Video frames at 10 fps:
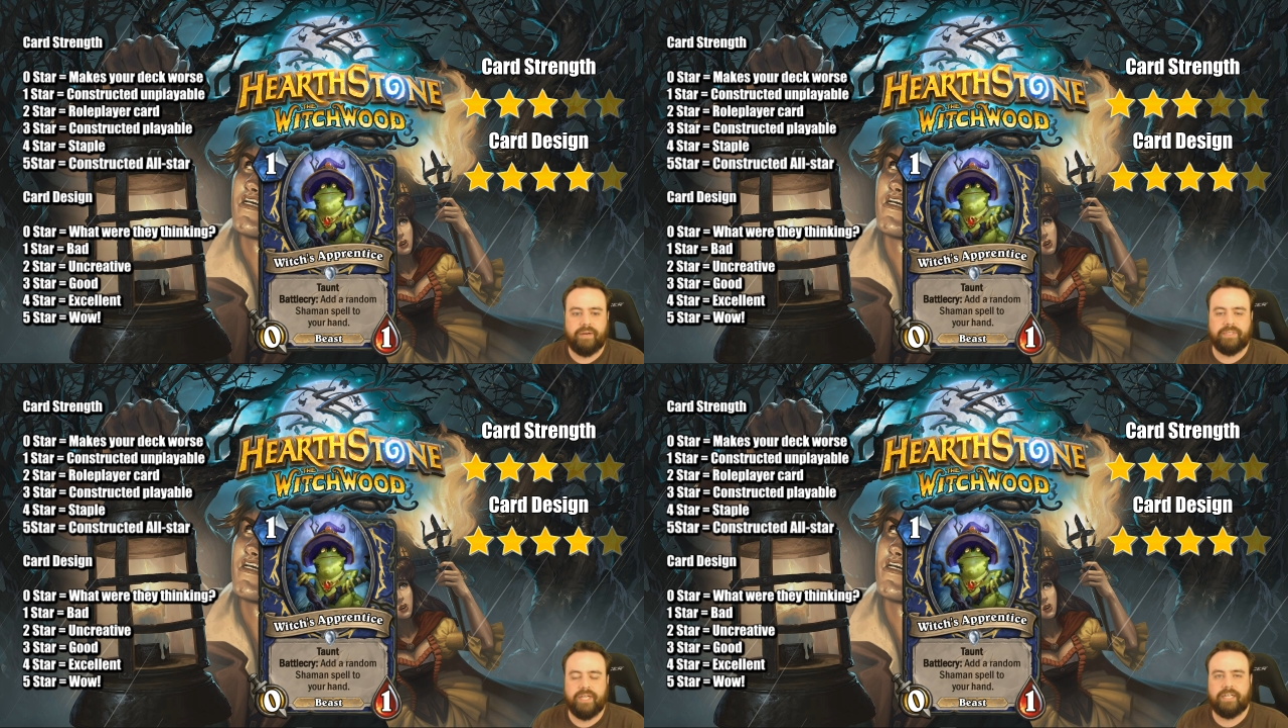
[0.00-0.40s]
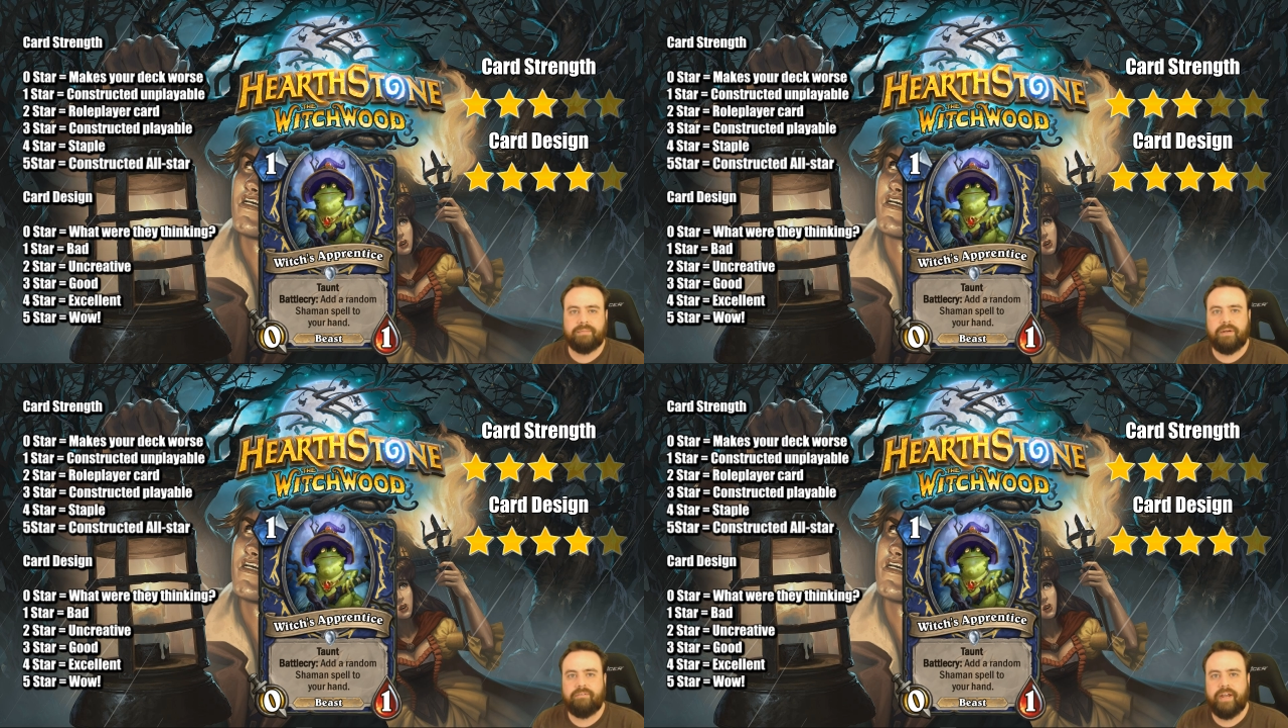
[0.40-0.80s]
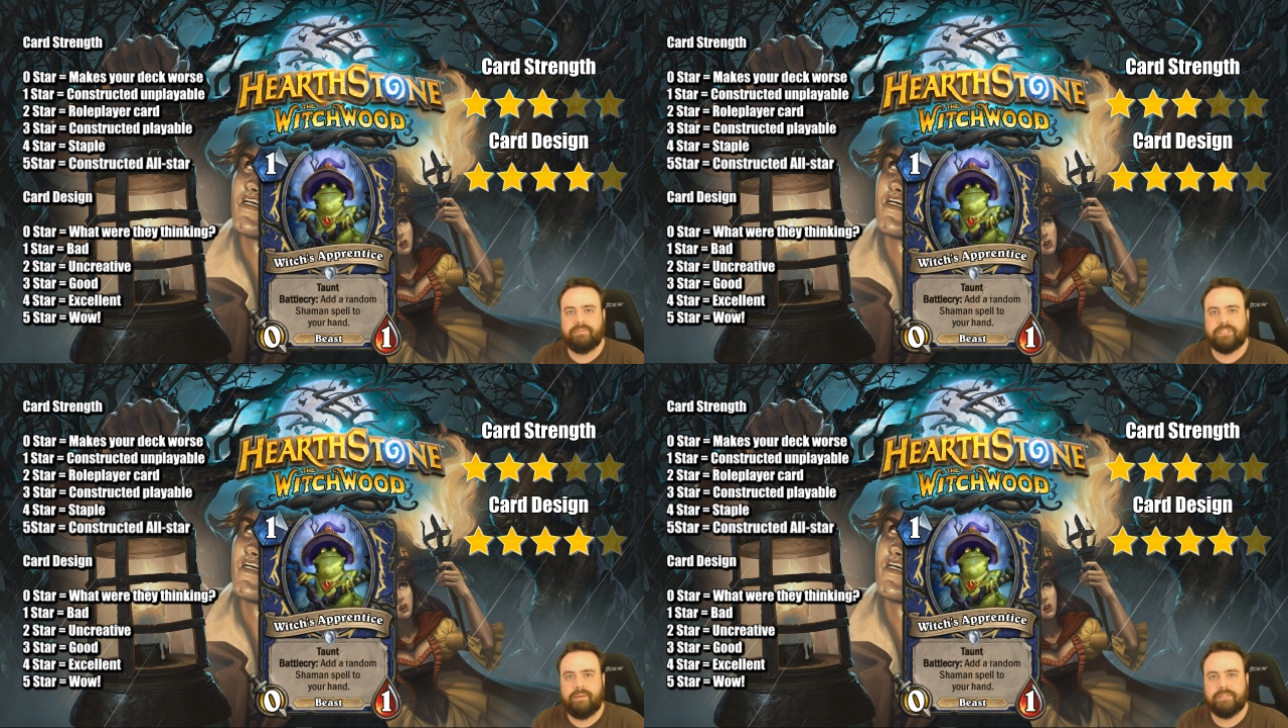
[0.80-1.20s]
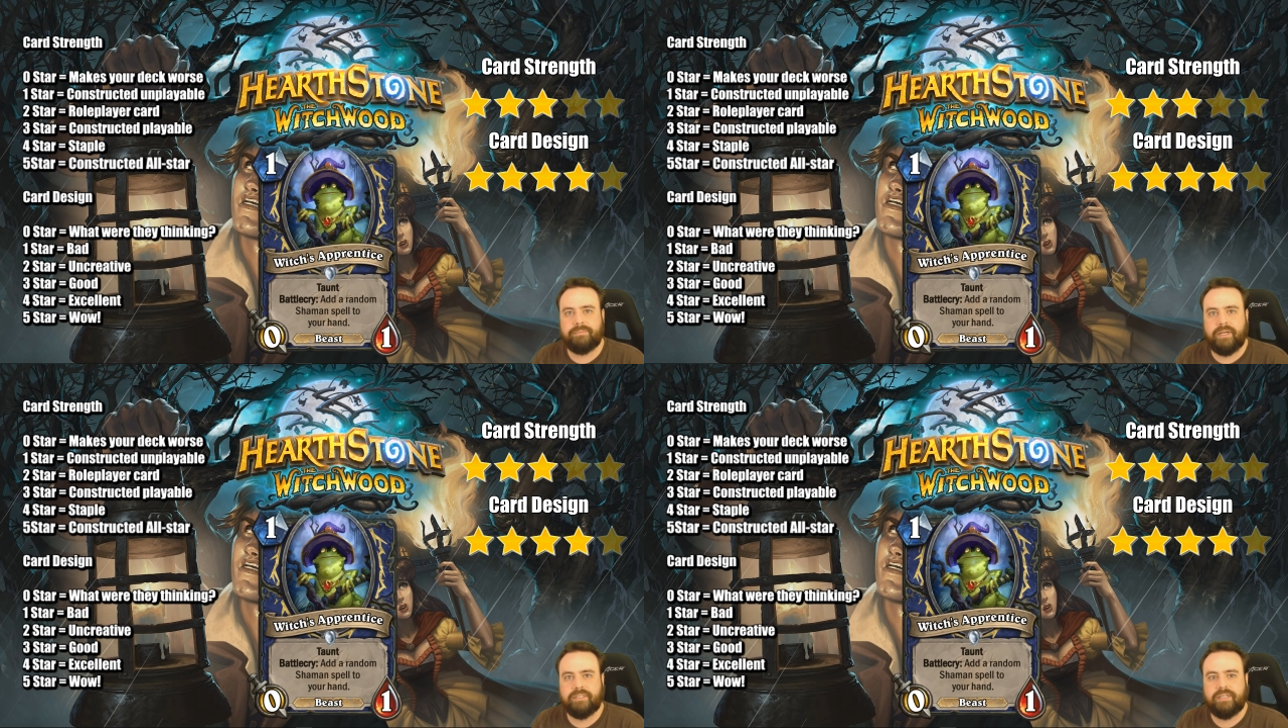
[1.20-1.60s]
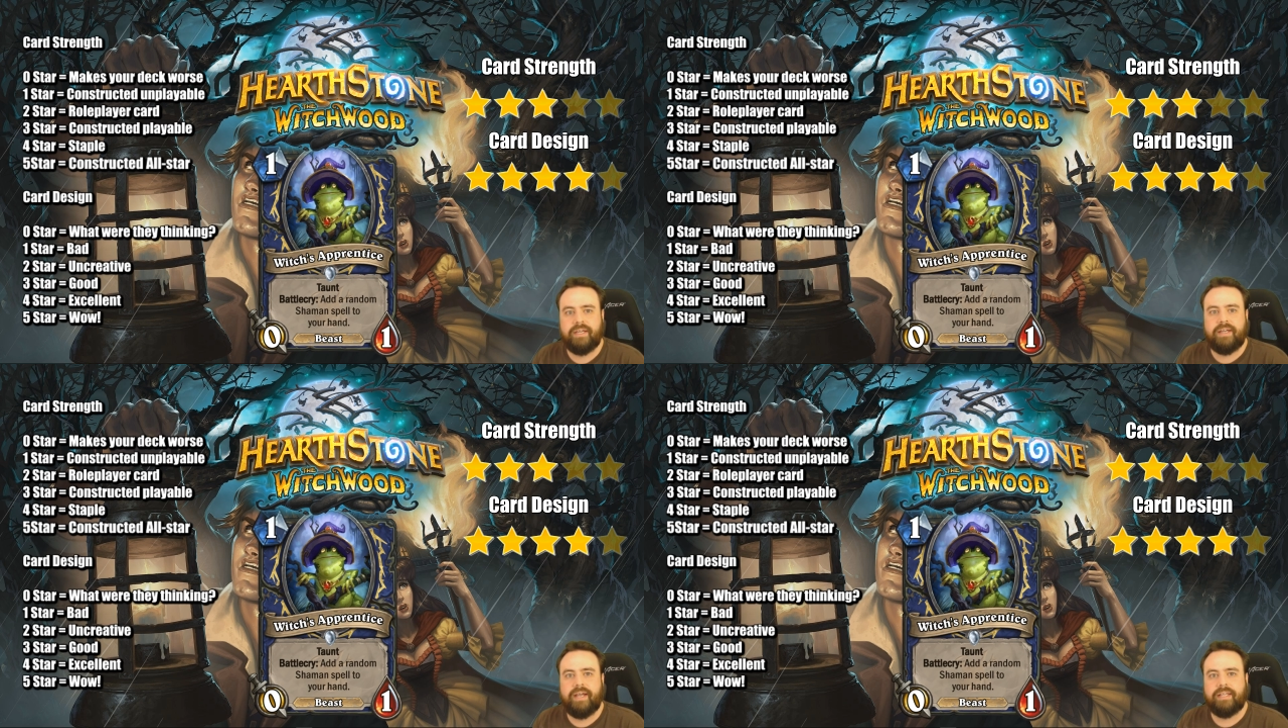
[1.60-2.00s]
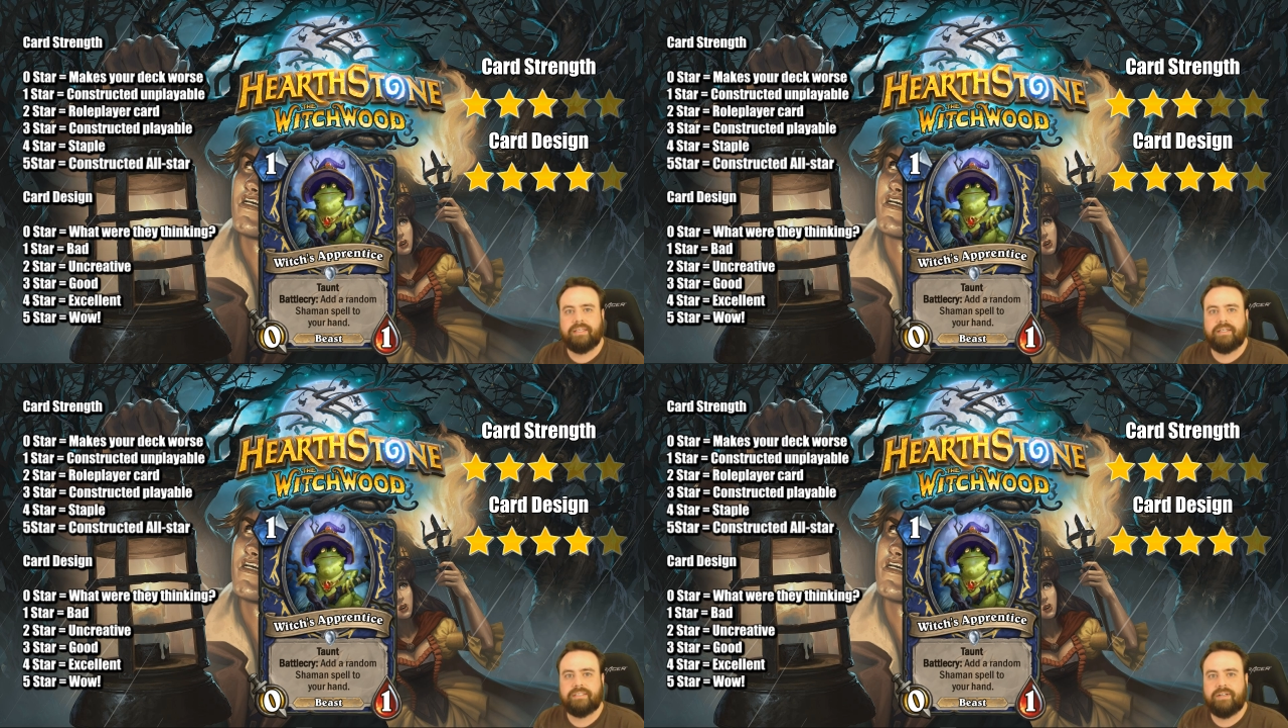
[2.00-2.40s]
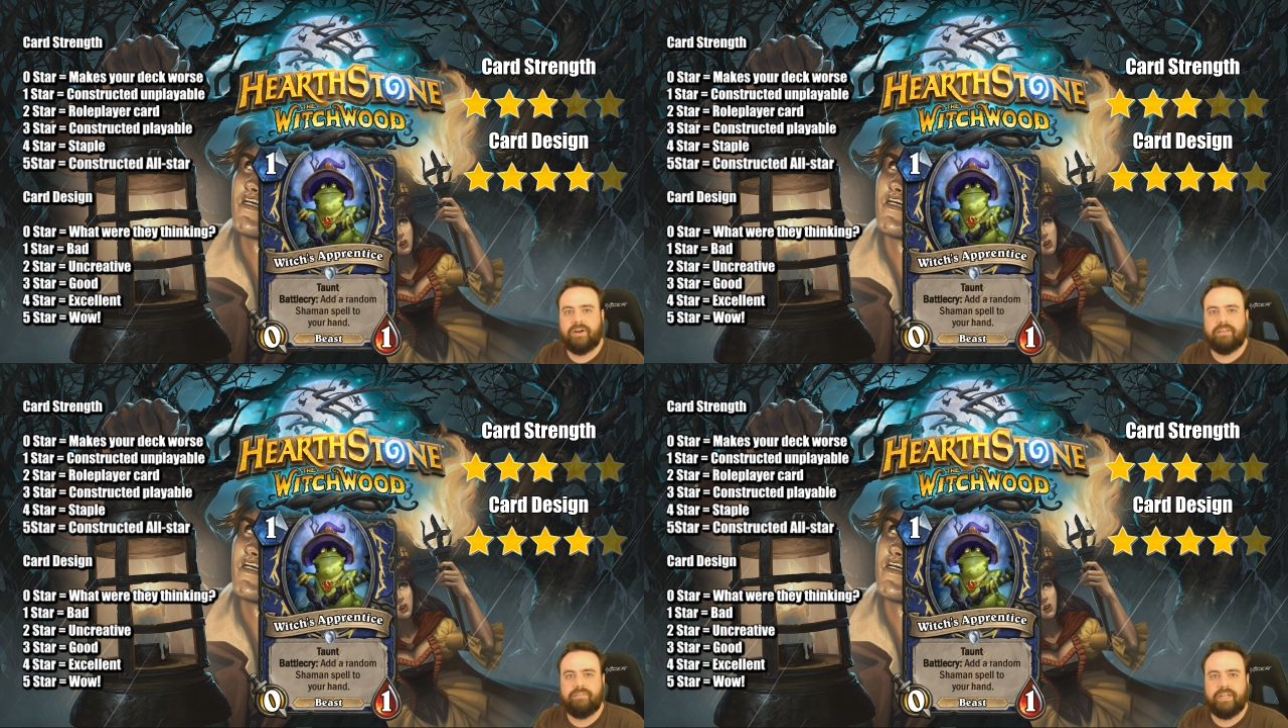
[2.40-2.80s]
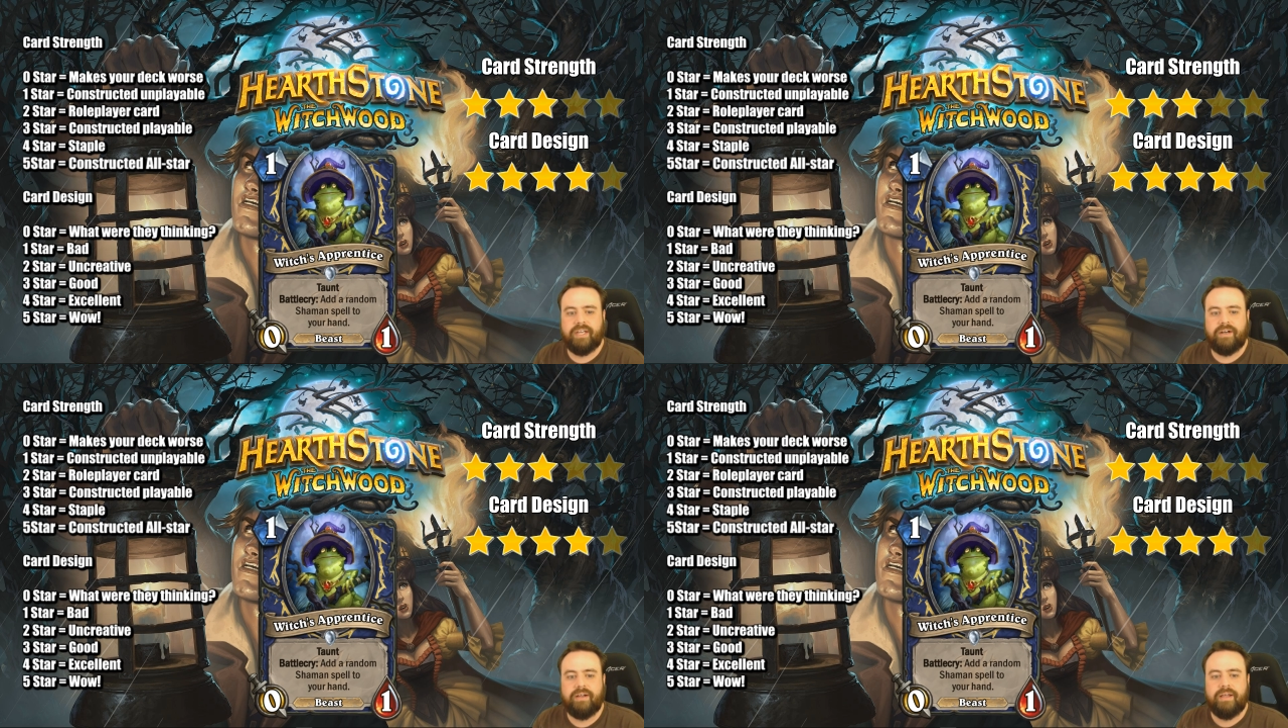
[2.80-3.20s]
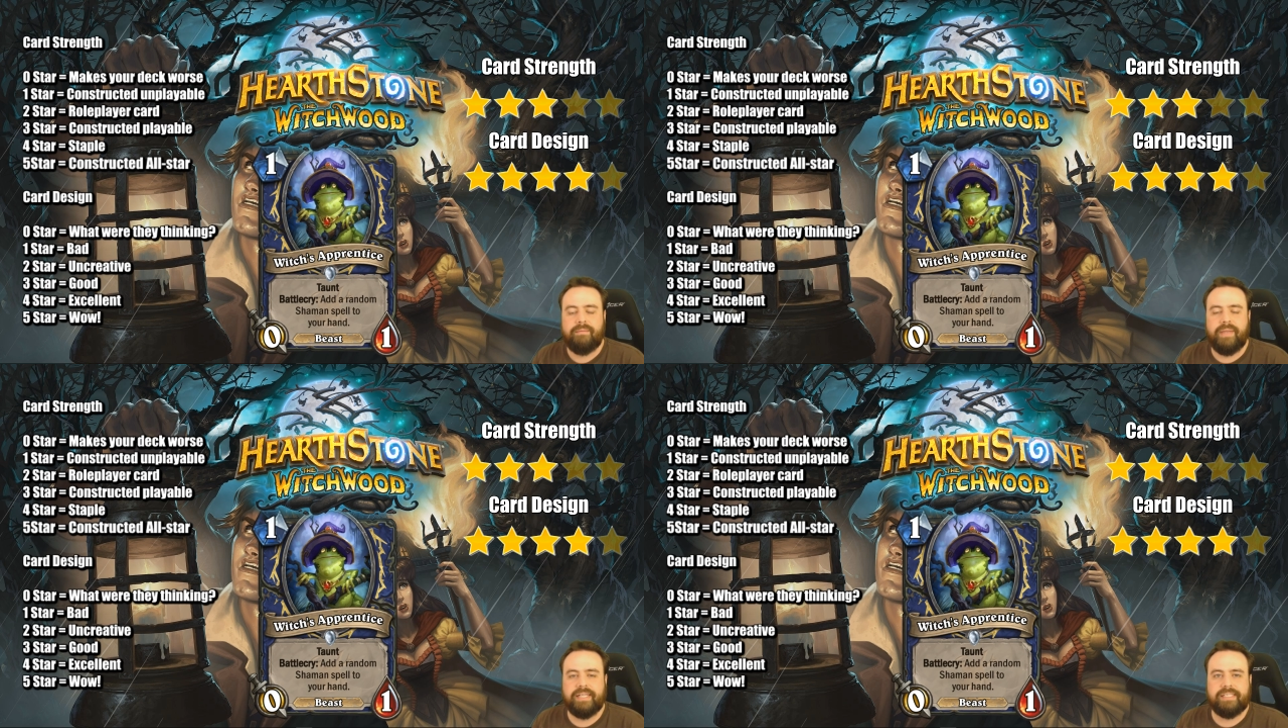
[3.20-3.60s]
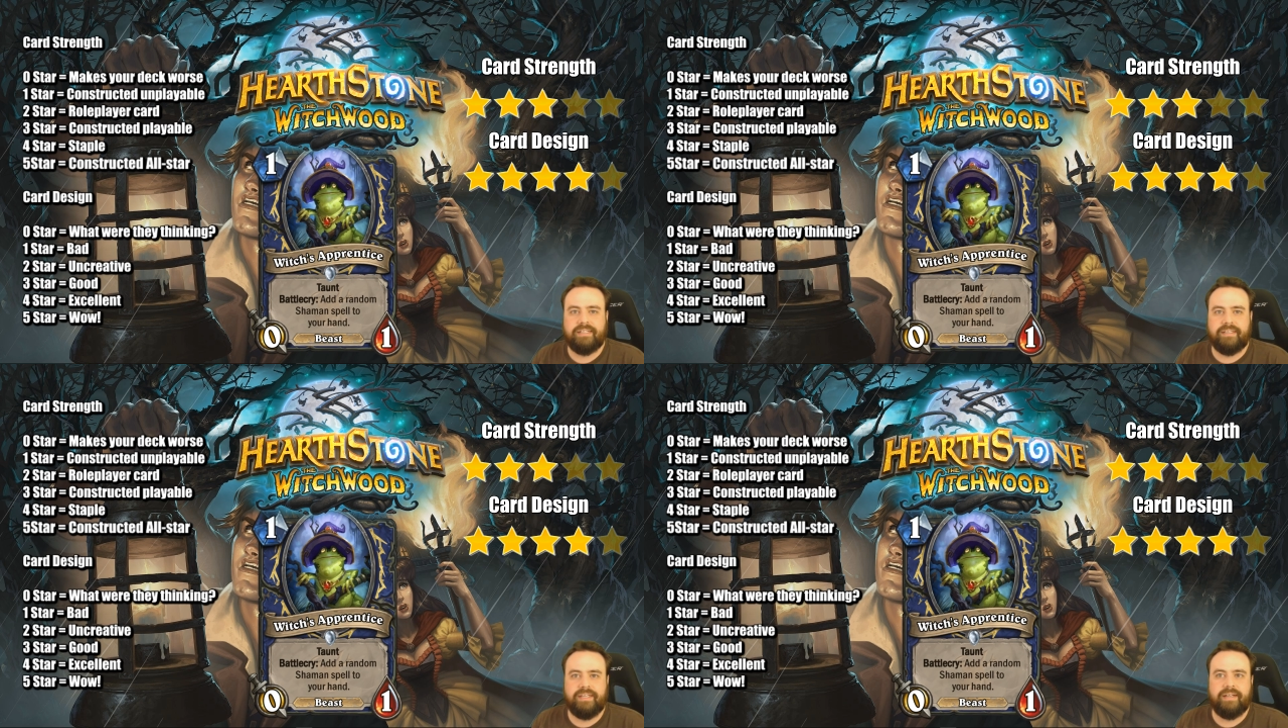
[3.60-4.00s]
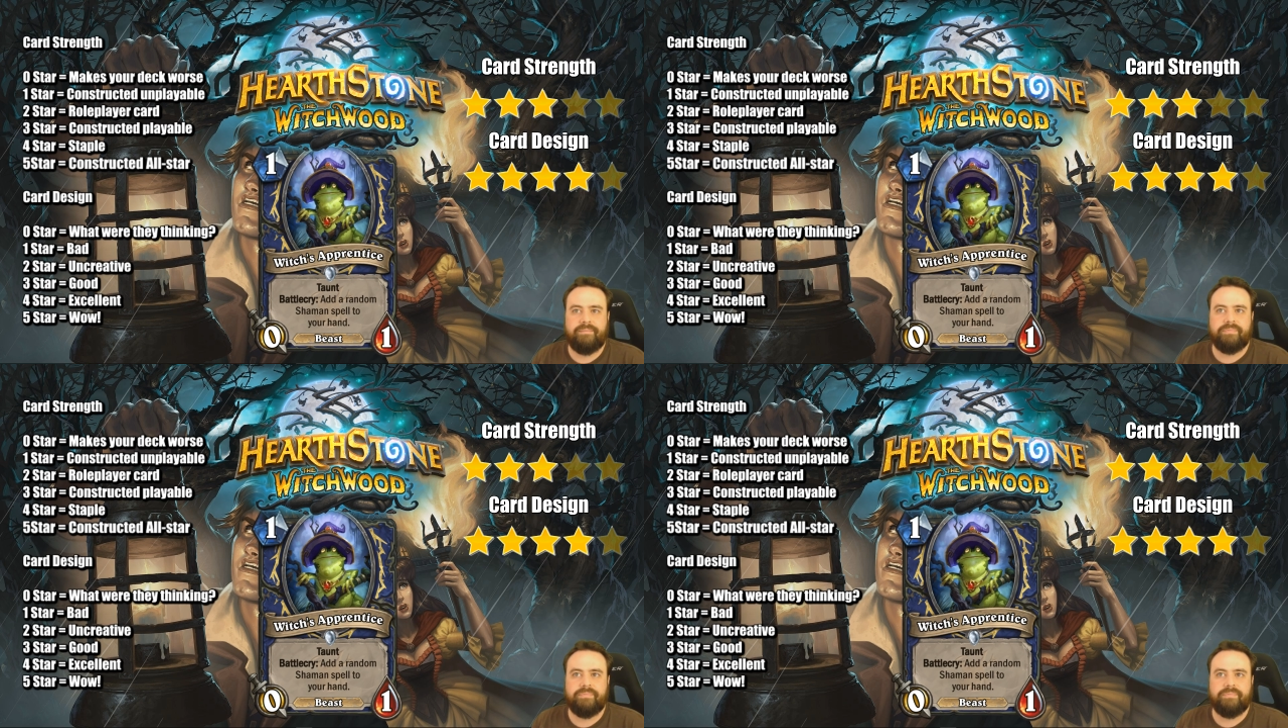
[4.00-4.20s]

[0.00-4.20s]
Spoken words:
We talked about random Shaman spells at the start of the video. Basically,